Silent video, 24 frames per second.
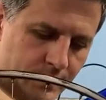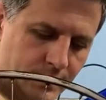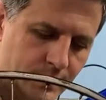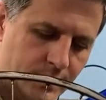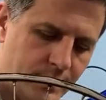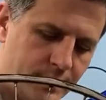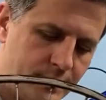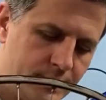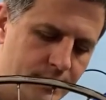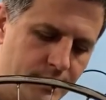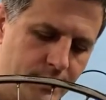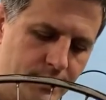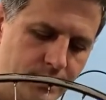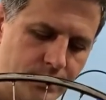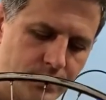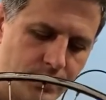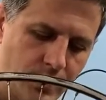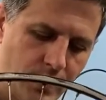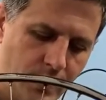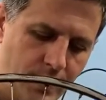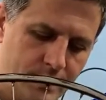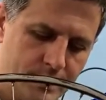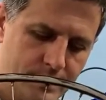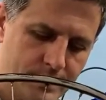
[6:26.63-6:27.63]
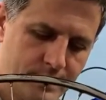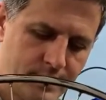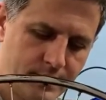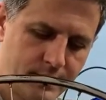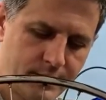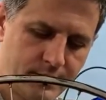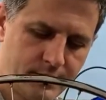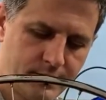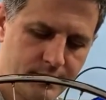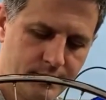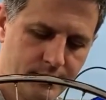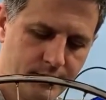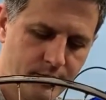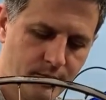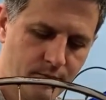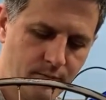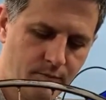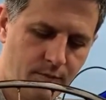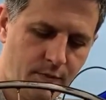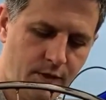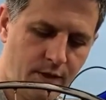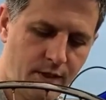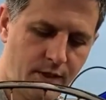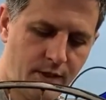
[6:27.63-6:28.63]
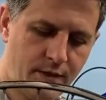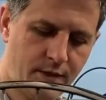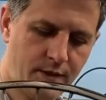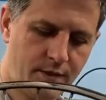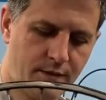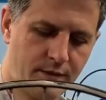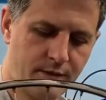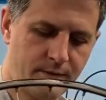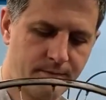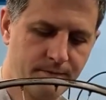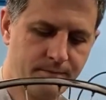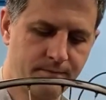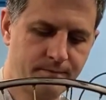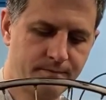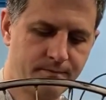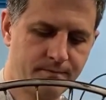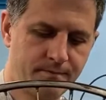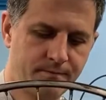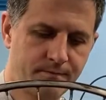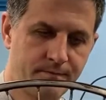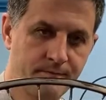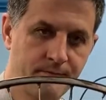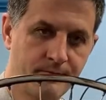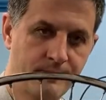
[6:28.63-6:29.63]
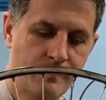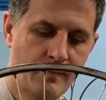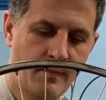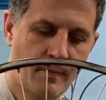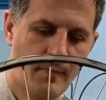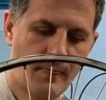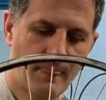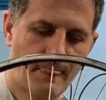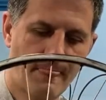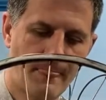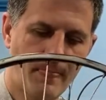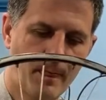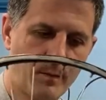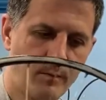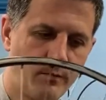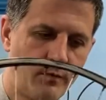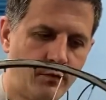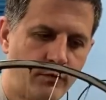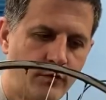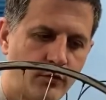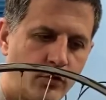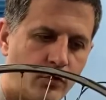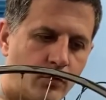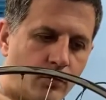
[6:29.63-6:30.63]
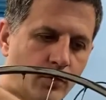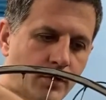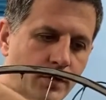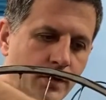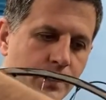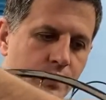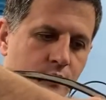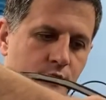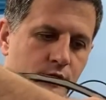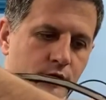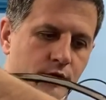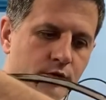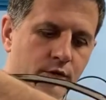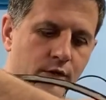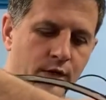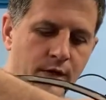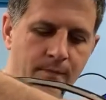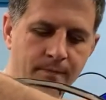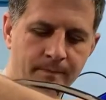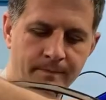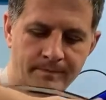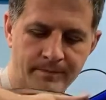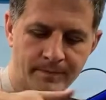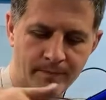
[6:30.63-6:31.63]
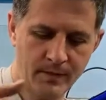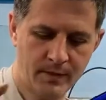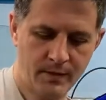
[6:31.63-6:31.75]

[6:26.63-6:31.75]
It's interlaced beneath it before going into the rim.